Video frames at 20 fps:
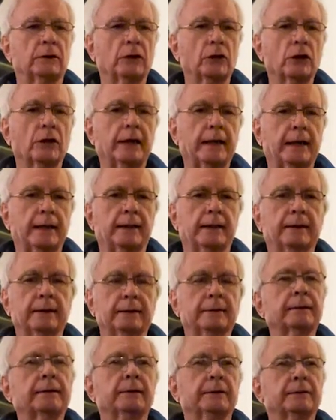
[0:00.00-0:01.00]
Look at it
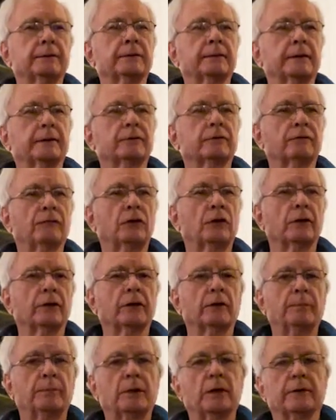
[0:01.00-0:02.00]

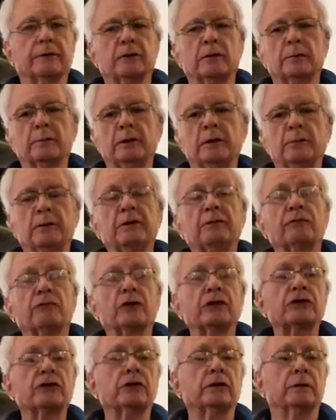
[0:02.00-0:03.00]
falling apart. There may be
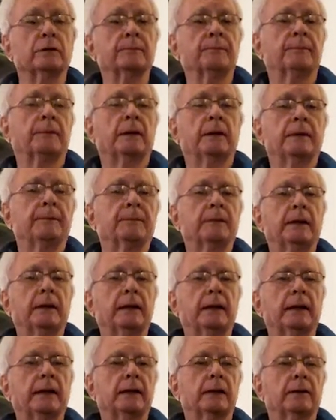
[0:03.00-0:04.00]
friction
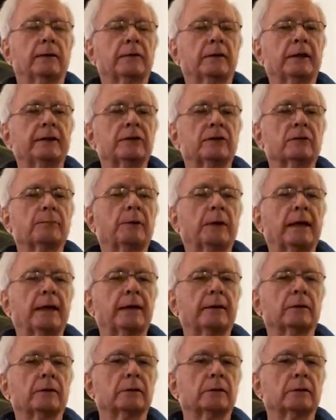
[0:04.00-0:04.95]
at a tight spot